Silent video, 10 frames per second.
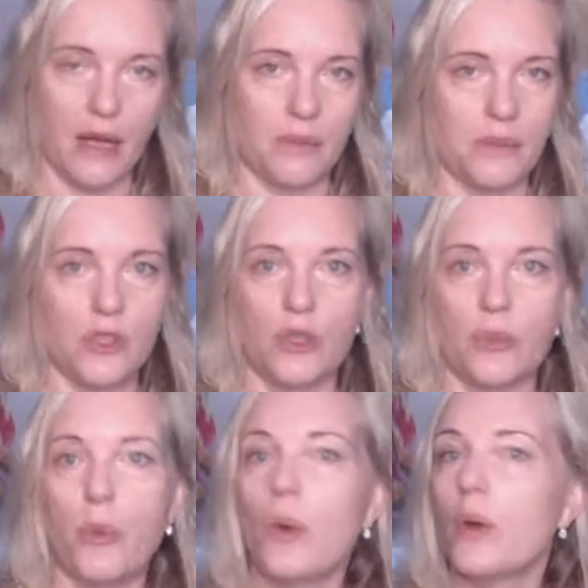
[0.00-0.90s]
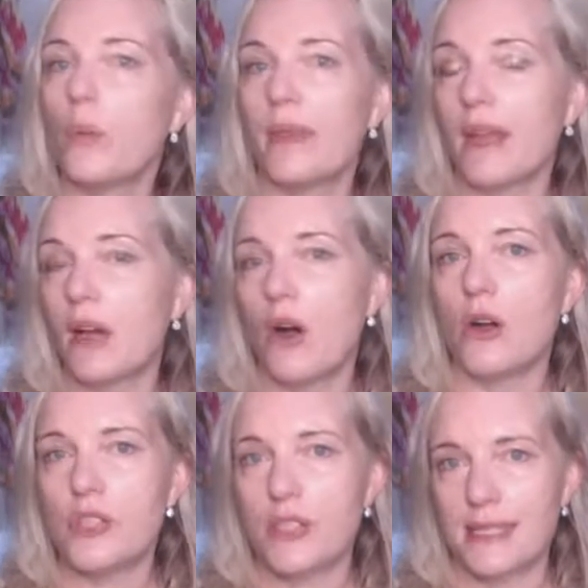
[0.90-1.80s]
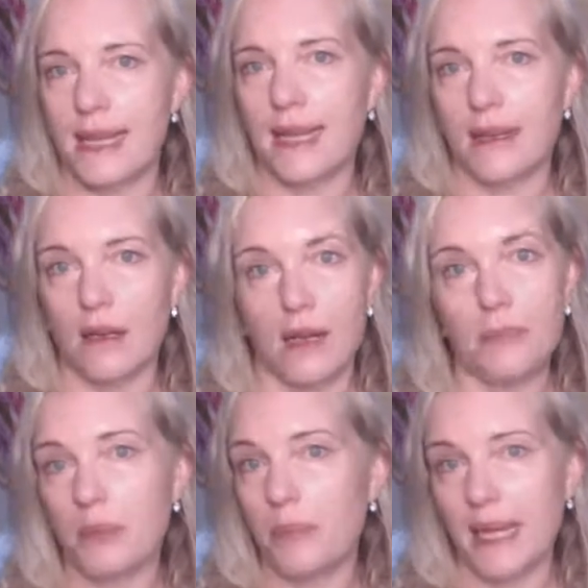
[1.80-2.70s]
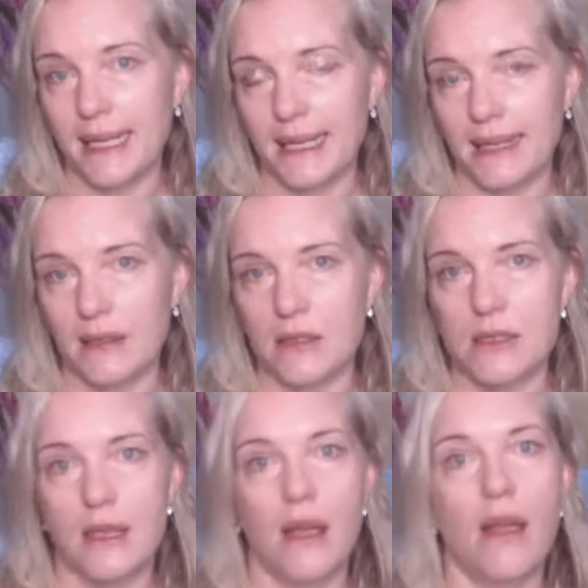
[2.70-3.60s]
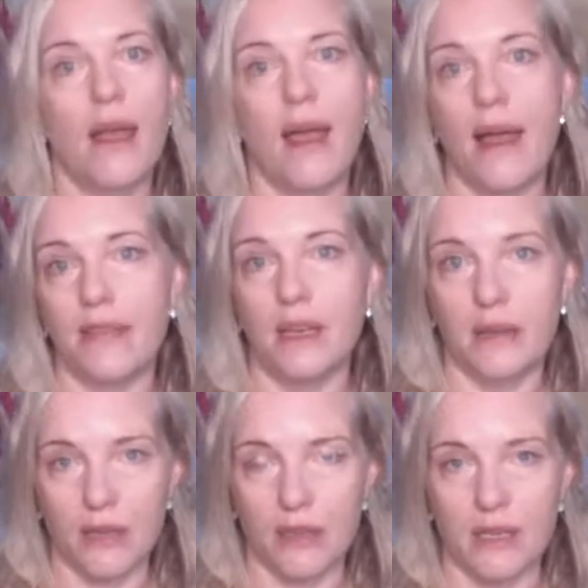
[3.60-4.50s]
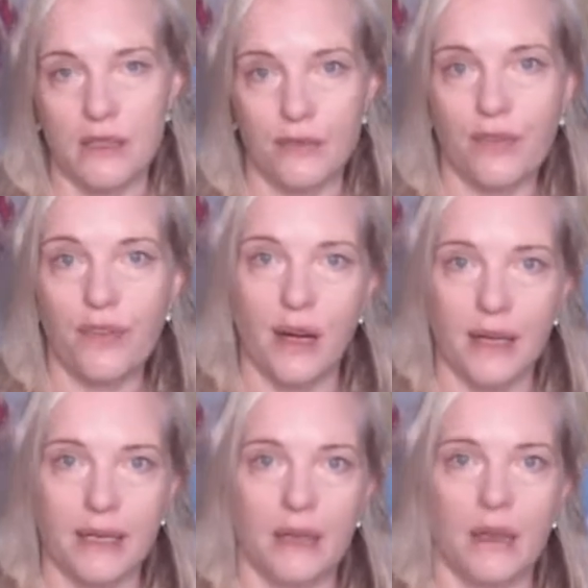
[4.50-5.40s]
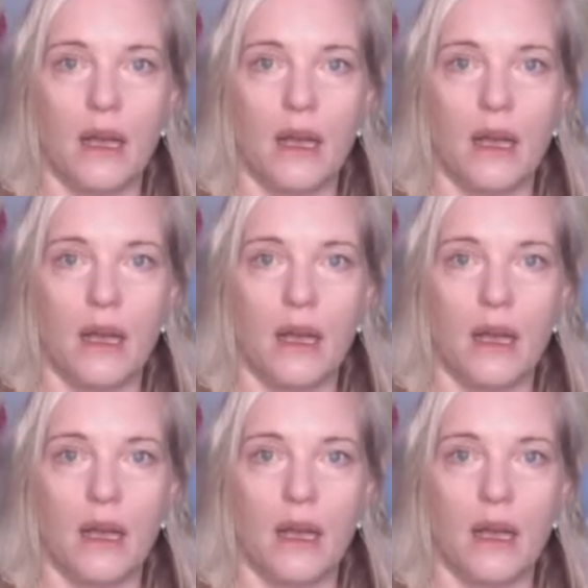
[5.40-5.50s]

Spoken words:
to the point where they can't just take a couple of painkillers and then everything is fine.